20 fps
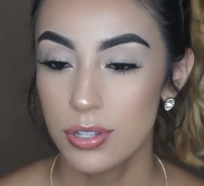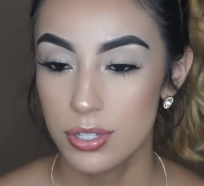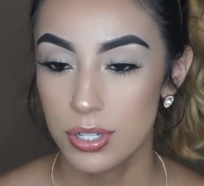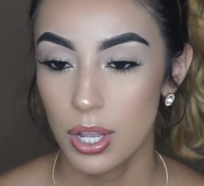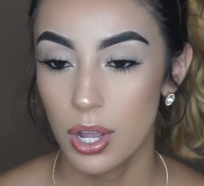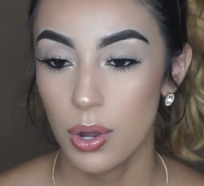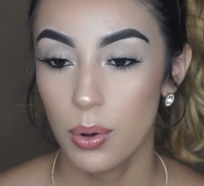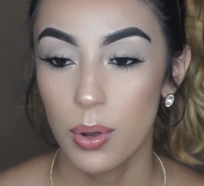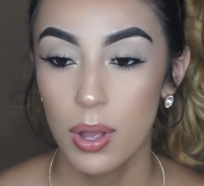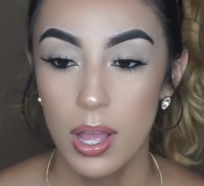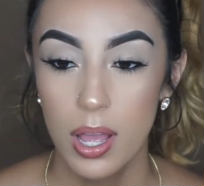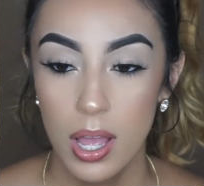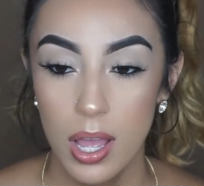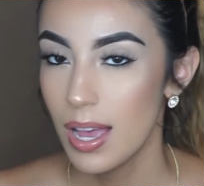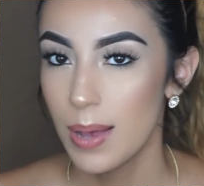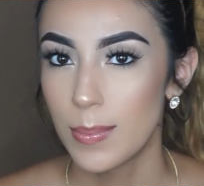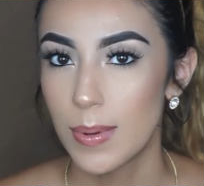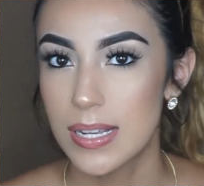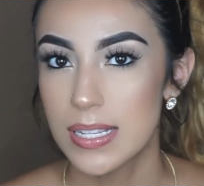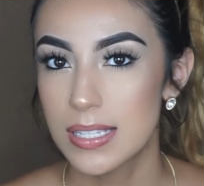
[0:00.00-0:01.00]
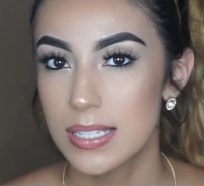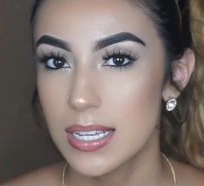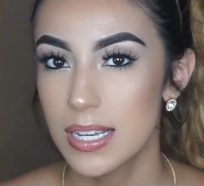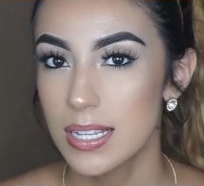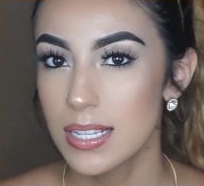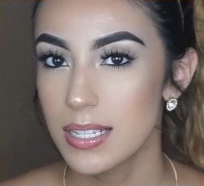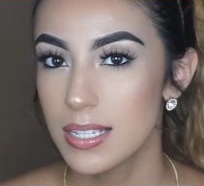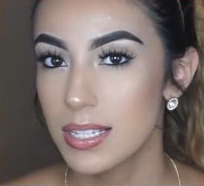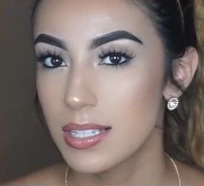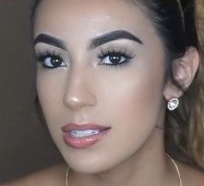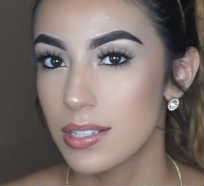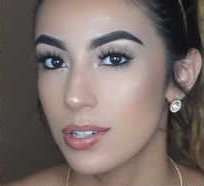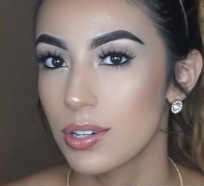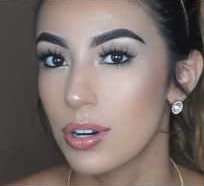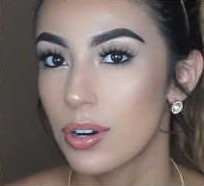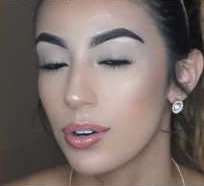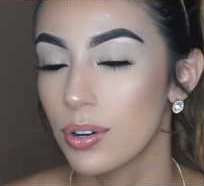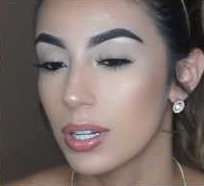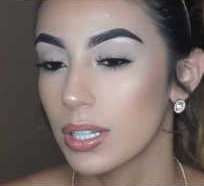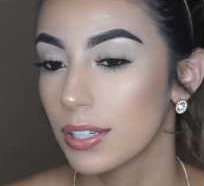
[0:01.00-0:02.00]
So my skin
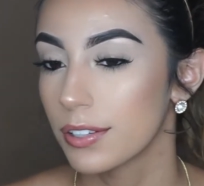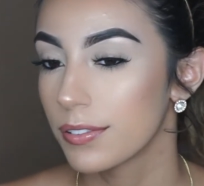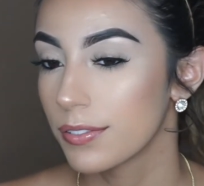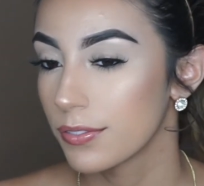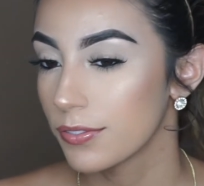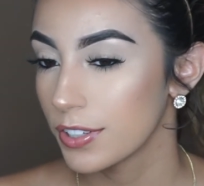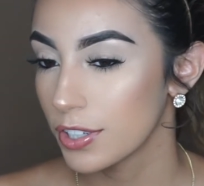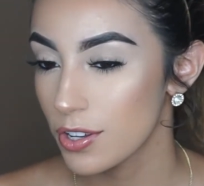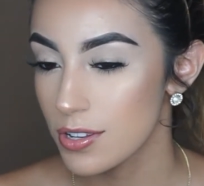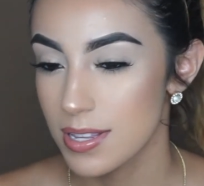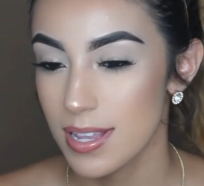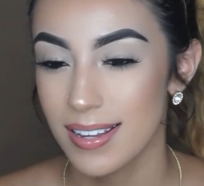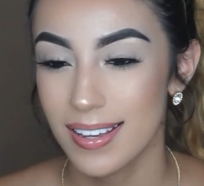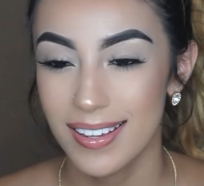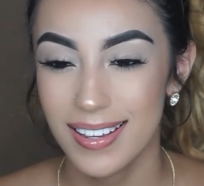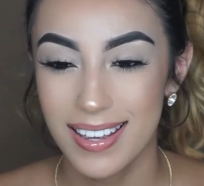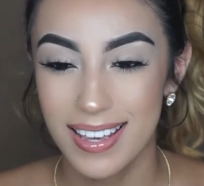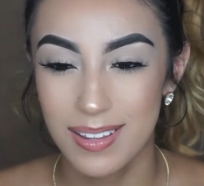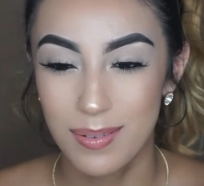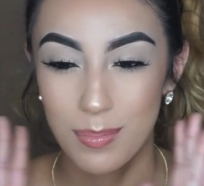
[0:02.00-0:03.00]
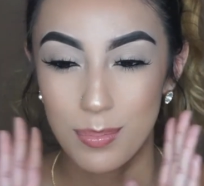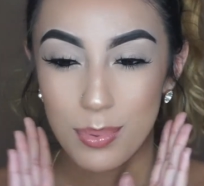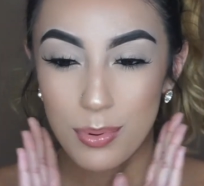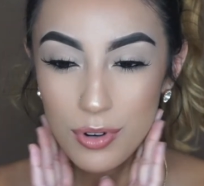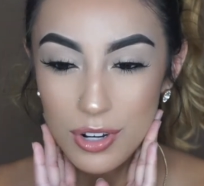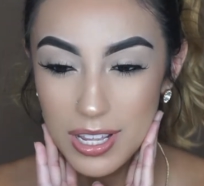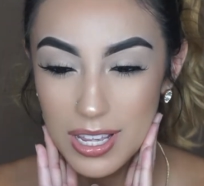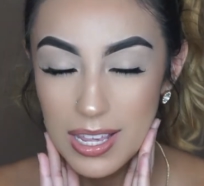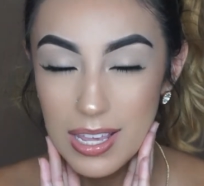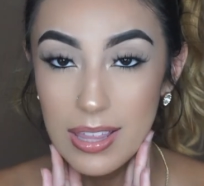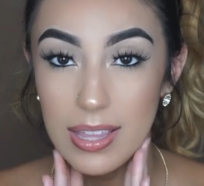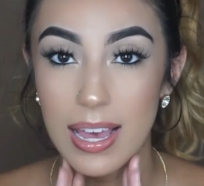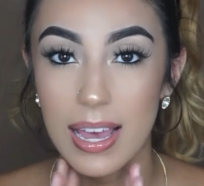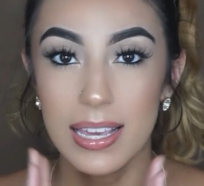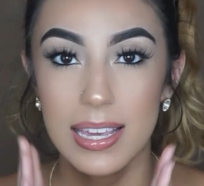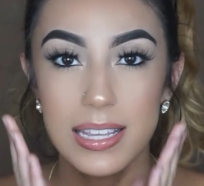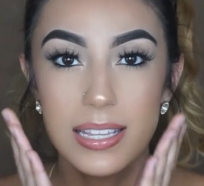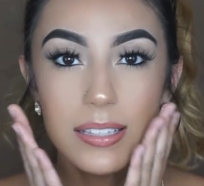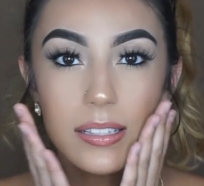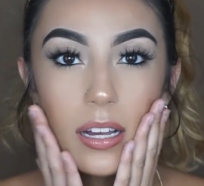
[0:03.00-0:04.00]
still feels like it can breathe. I
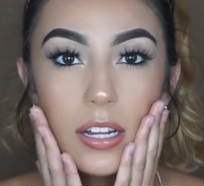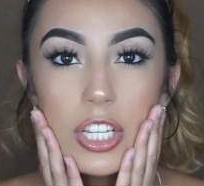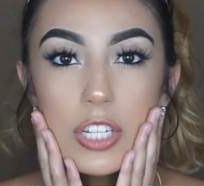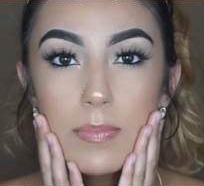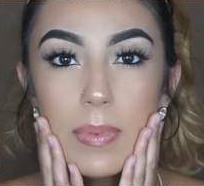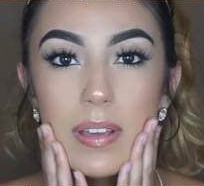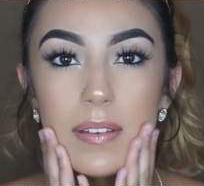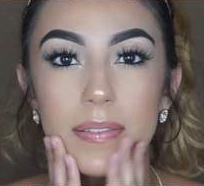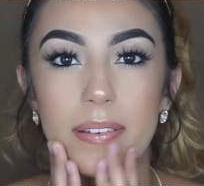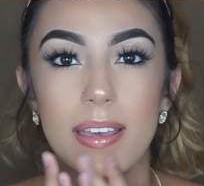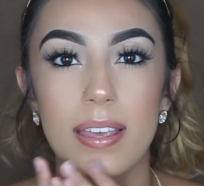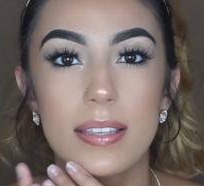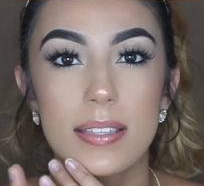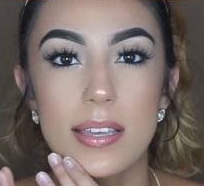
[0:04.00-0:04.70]
can touch my face